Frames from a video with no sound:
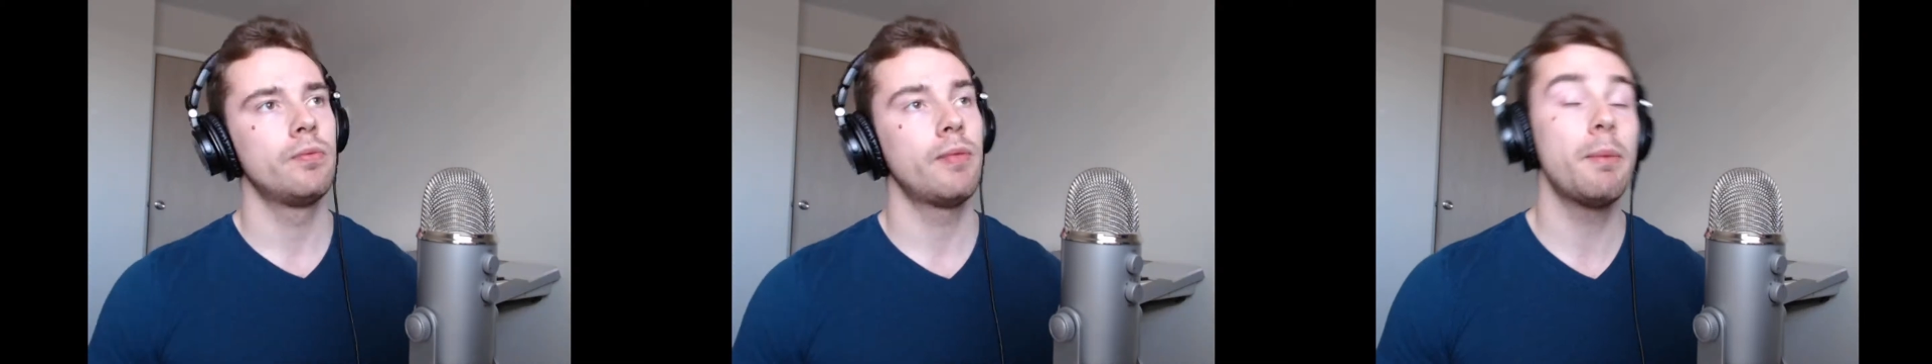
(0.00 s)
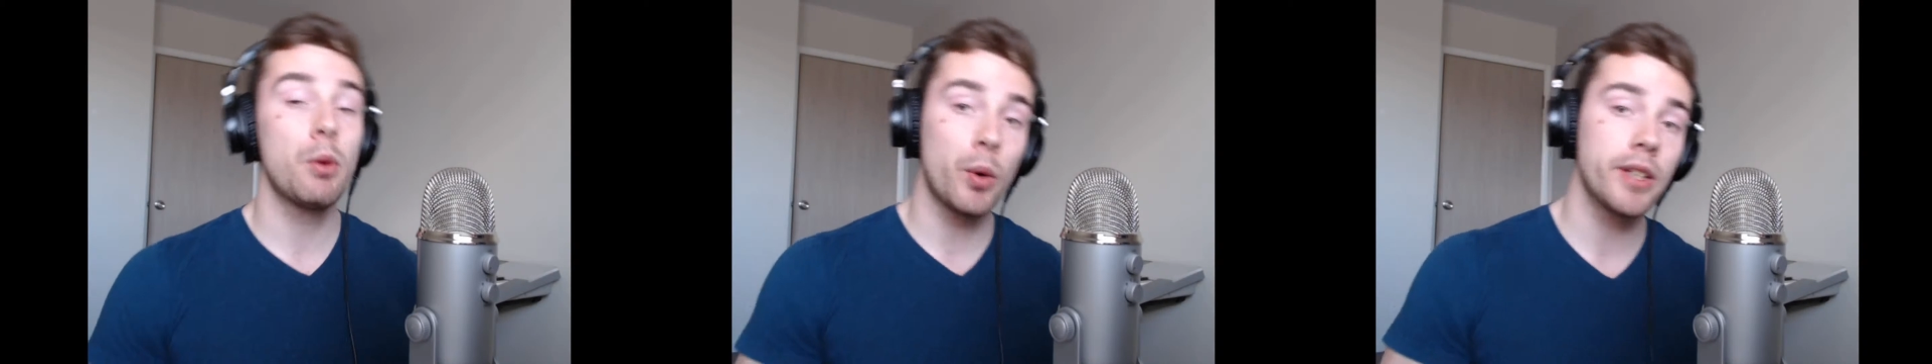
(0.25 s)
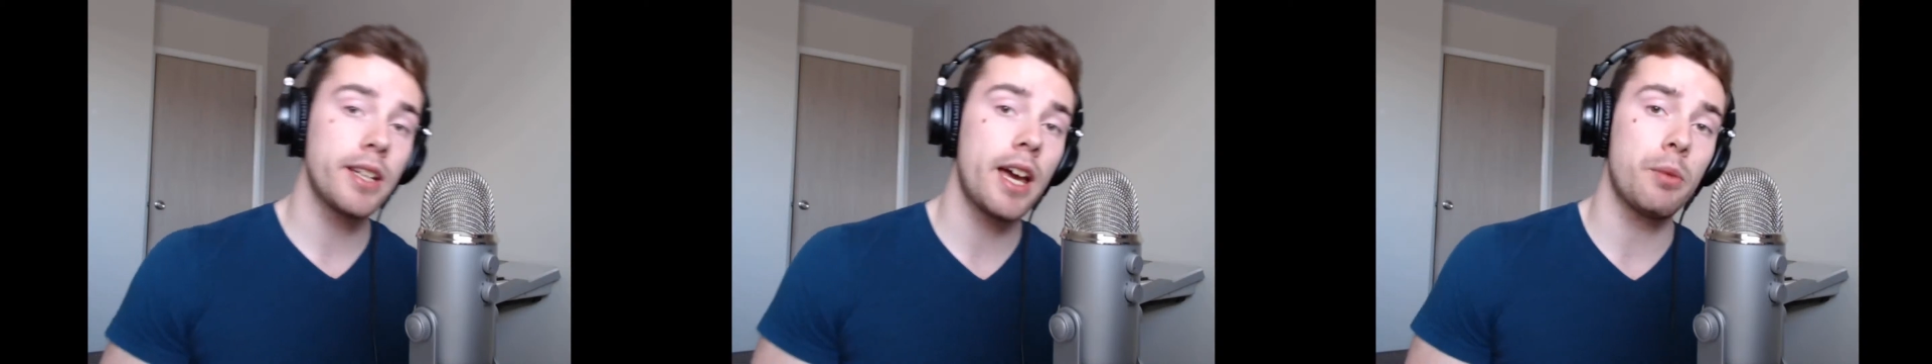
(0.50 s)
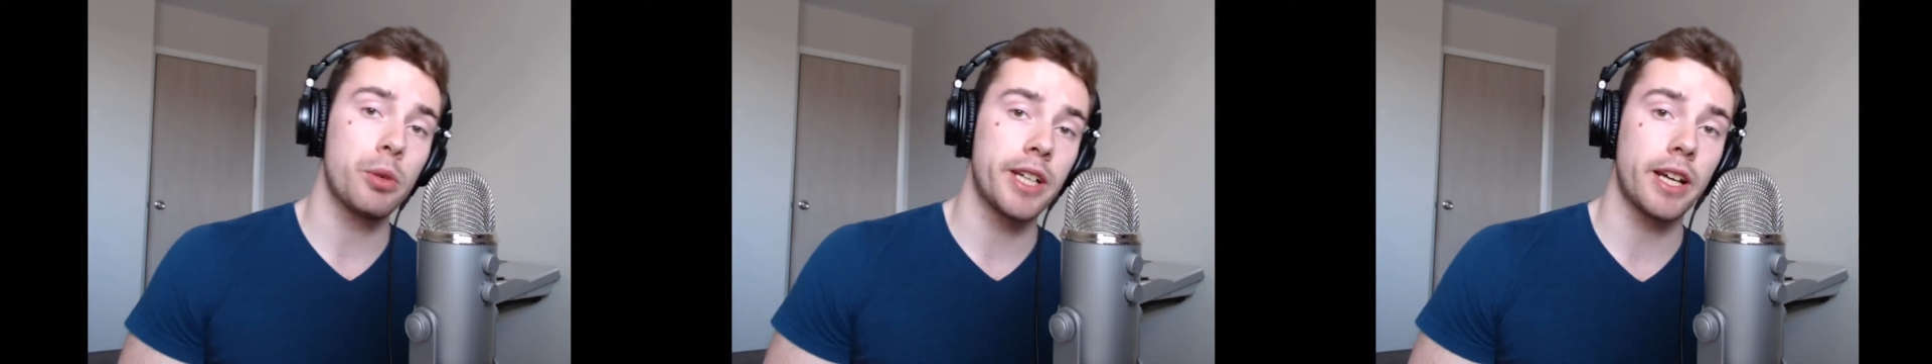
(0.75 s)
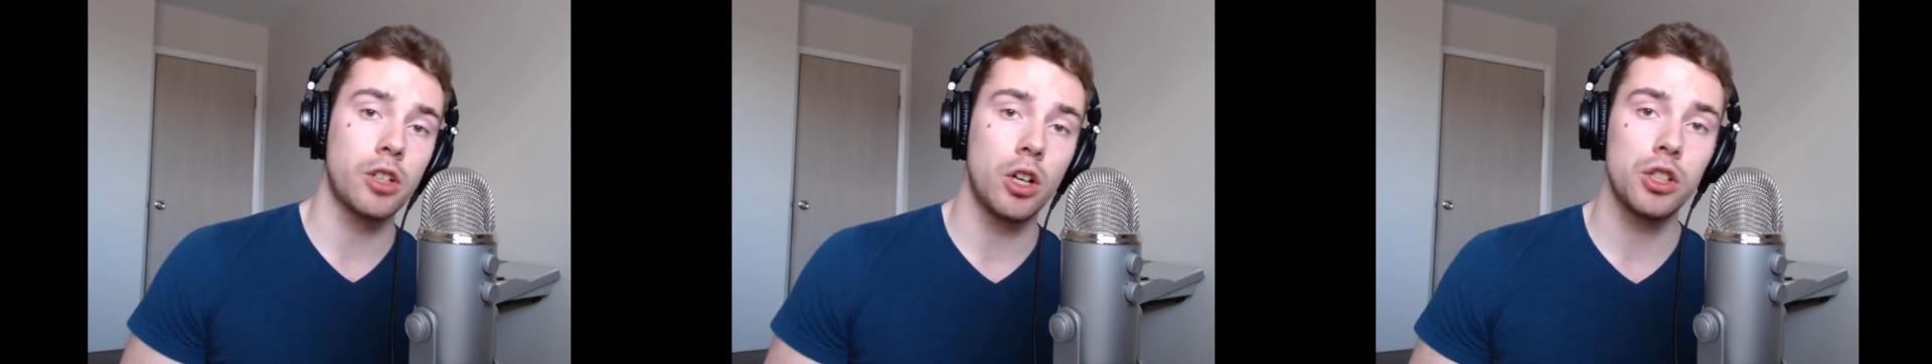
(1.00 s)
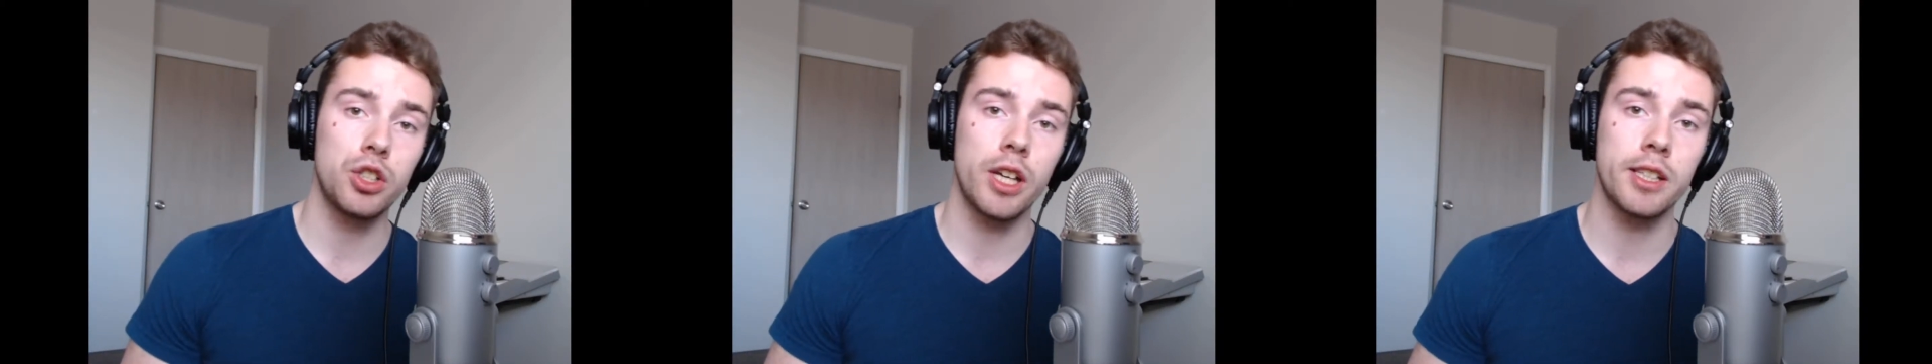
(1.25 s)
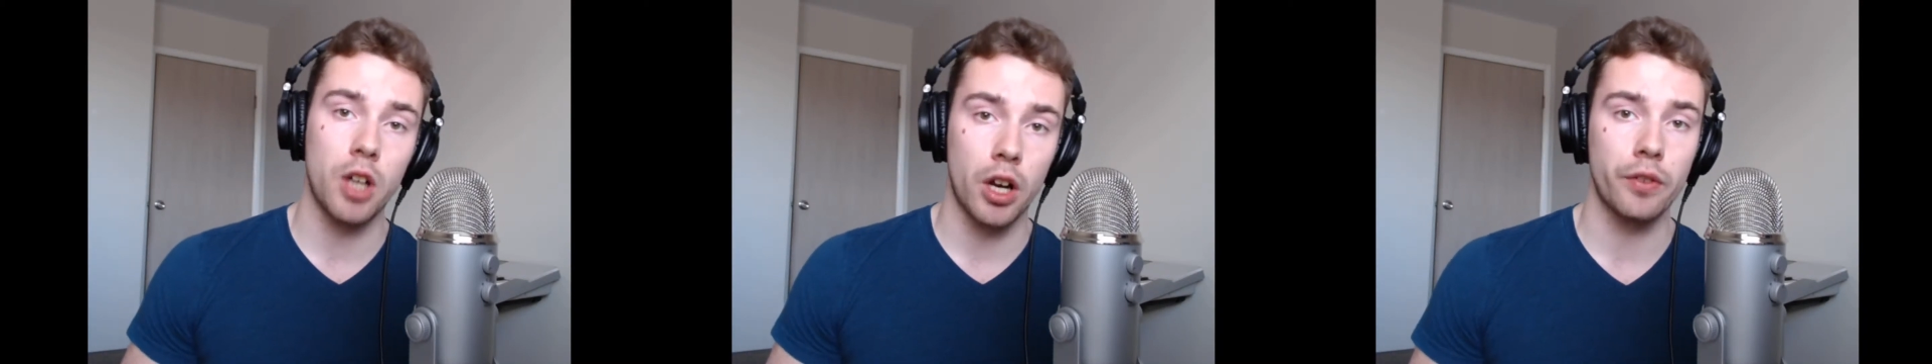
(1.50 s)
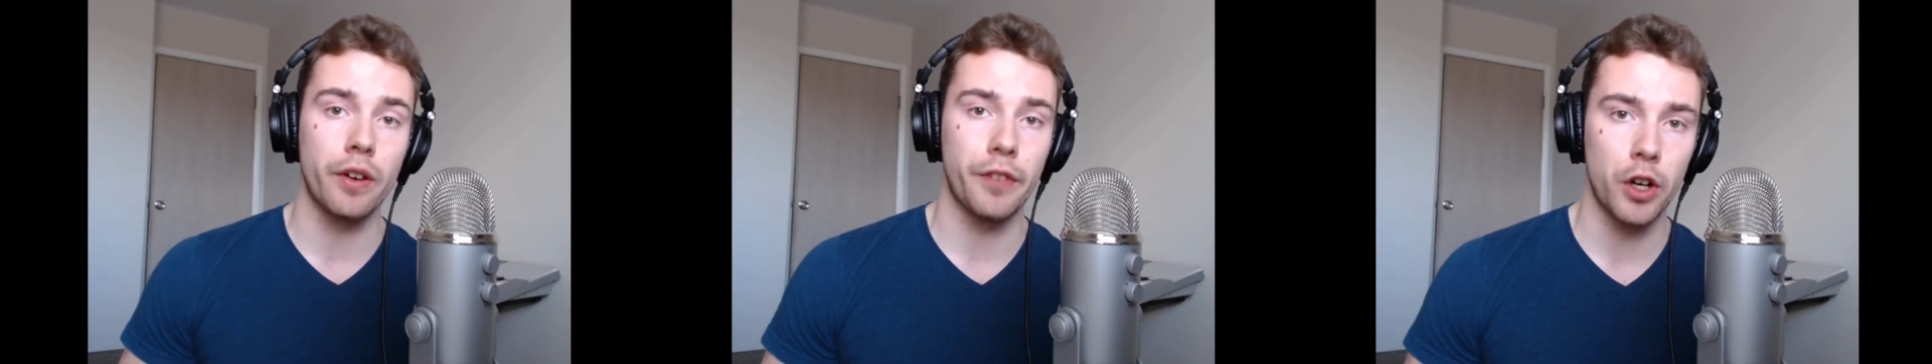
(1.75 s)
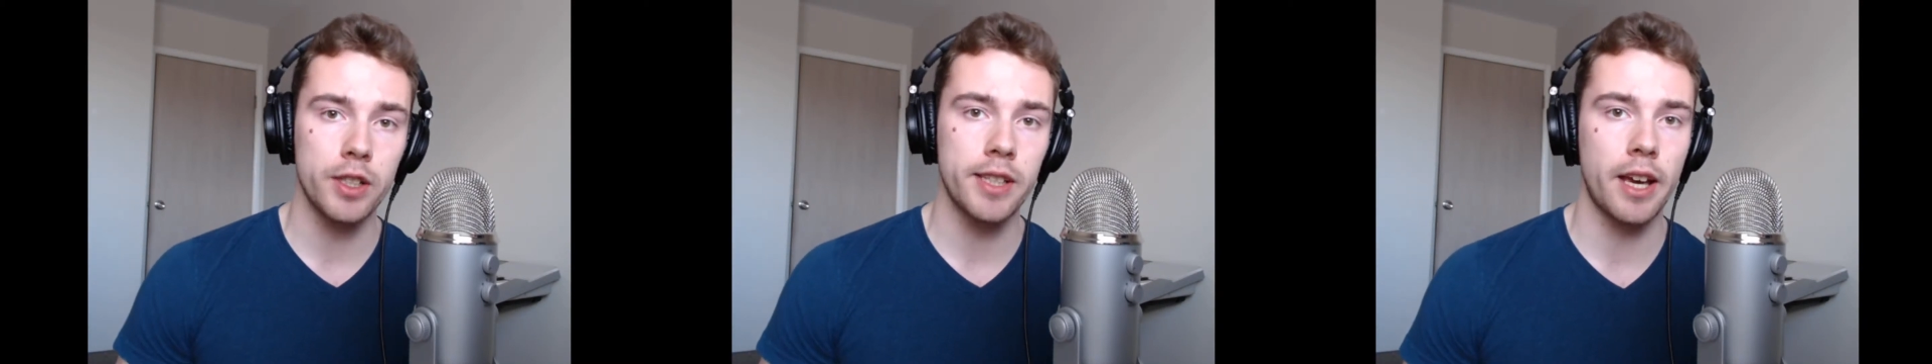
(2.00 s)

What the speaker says: Name me one time where technology has gone in reverse